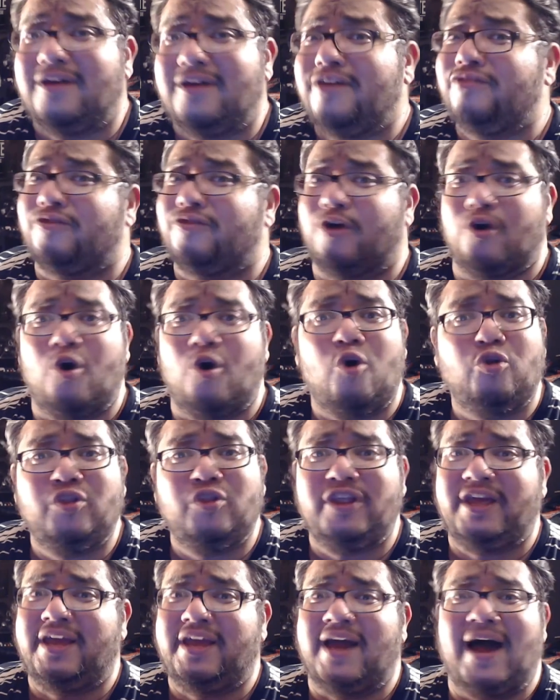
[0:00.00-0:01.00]
They're
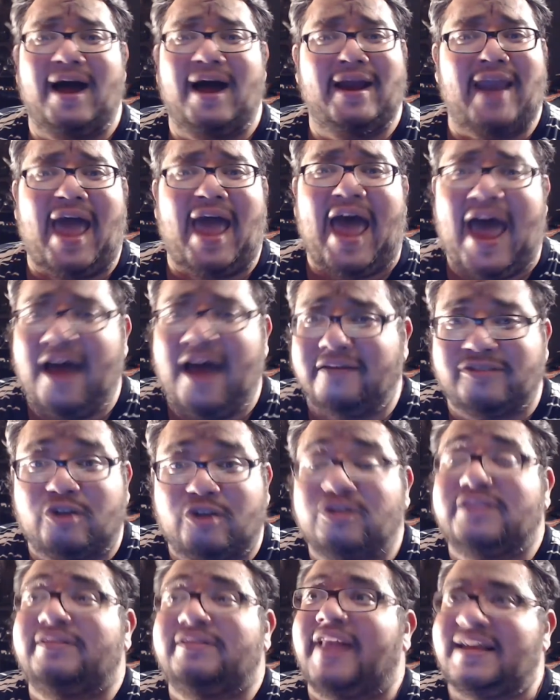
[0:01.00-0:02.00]

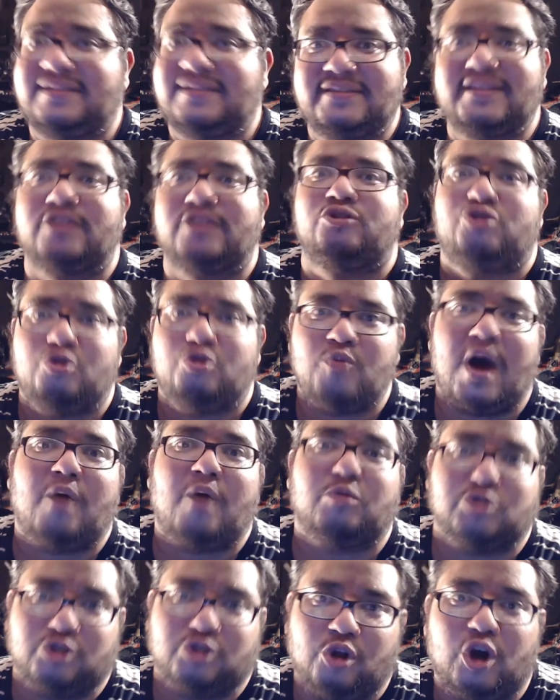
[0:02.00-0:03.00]
less than 2
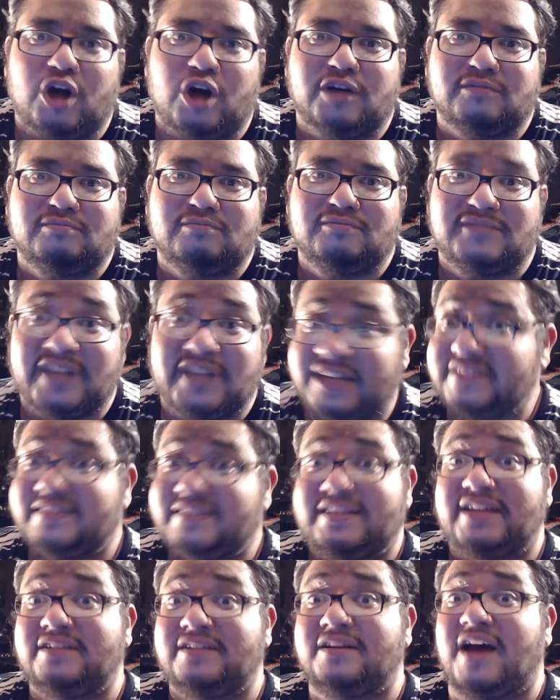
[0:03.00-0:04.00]
hours long. Less
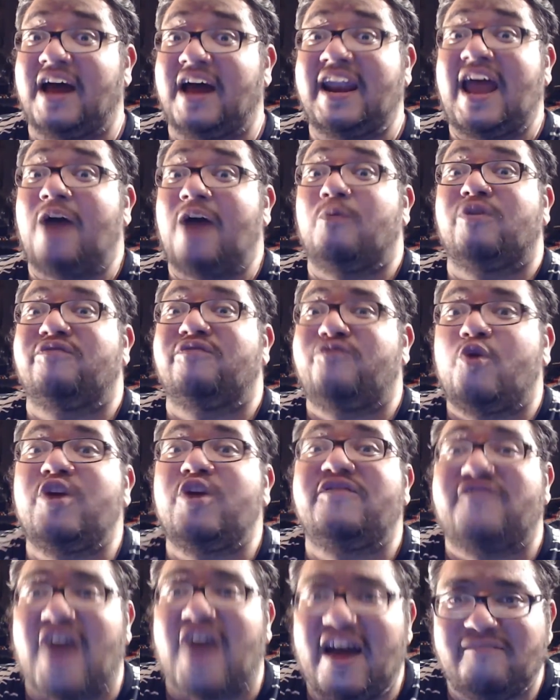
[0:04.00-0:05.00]
than an hour and
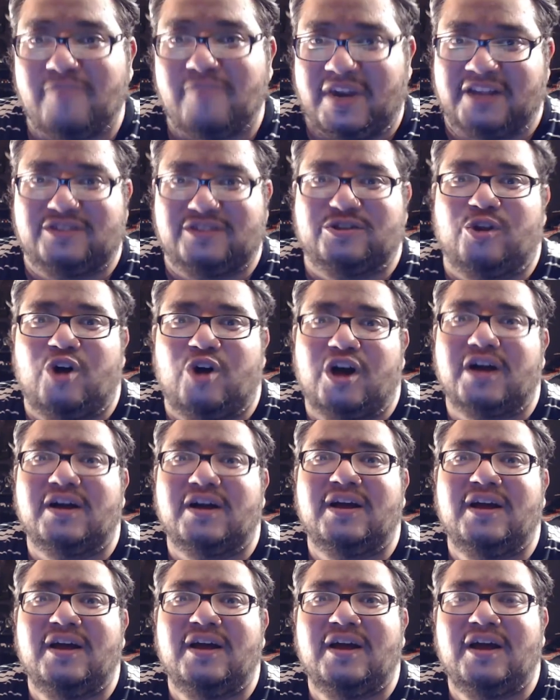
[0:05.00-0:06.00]
45 minutes long.
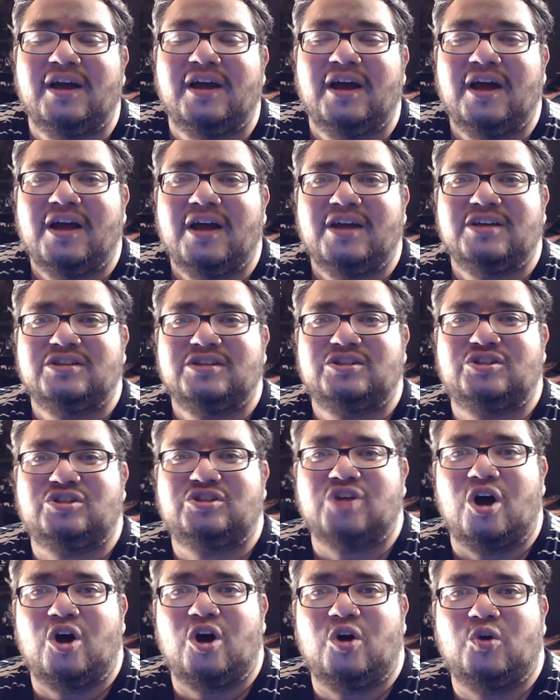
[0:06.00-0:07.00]

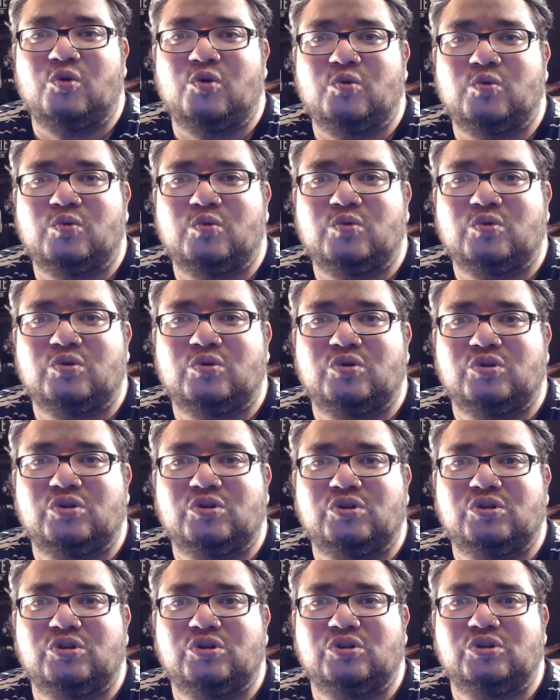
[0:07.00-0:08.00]
So
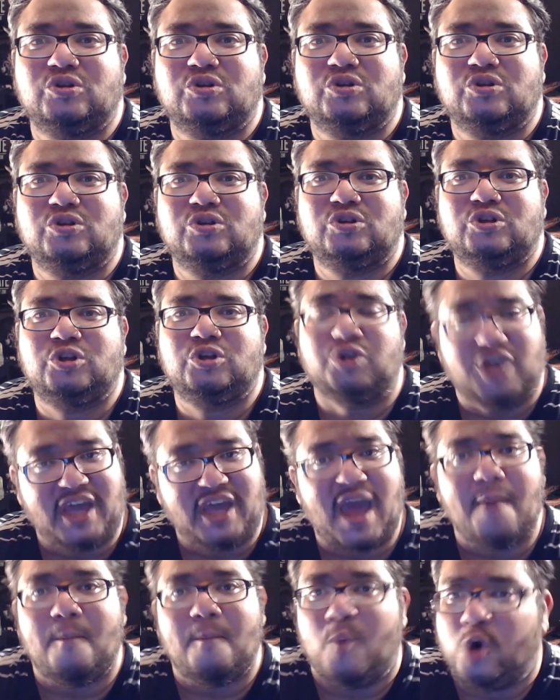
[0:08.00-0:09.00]
you could
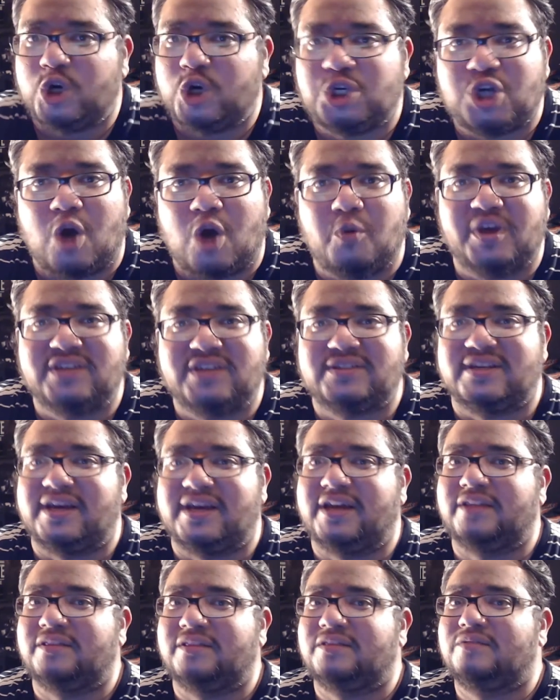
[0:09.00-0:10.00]
get more showings
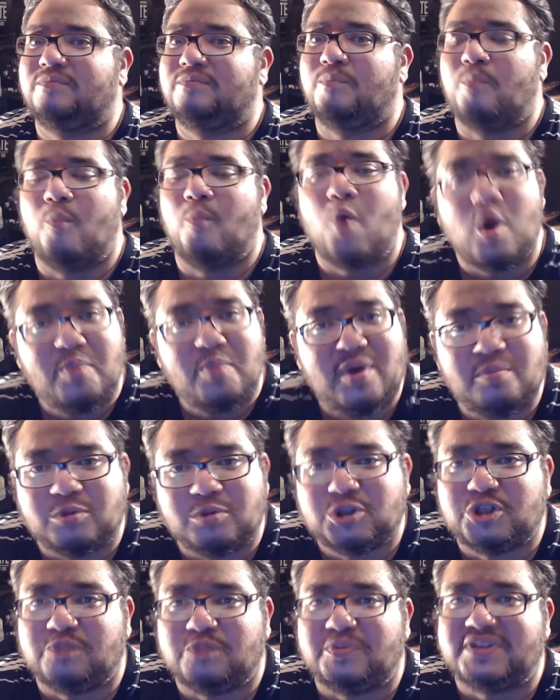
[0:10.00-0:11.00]
in. More people
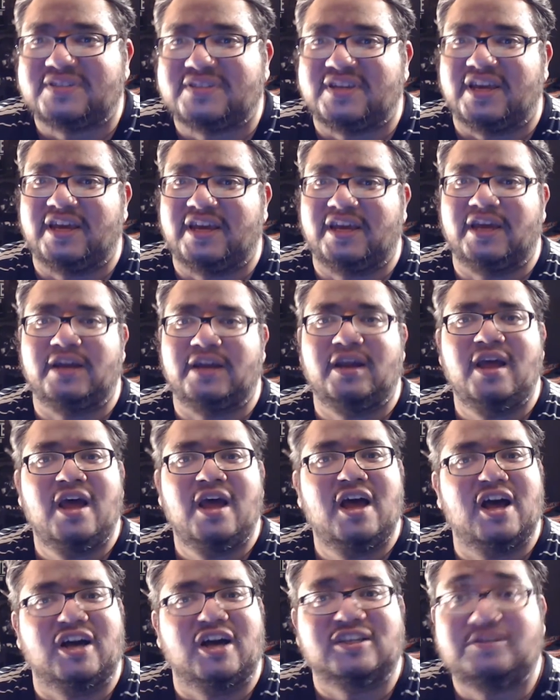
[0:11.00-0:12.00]
should be seeing it,
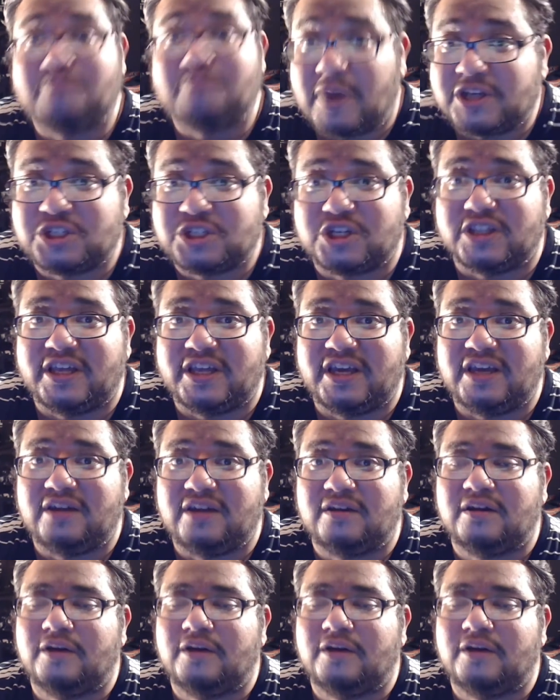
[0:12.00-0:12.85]
especially,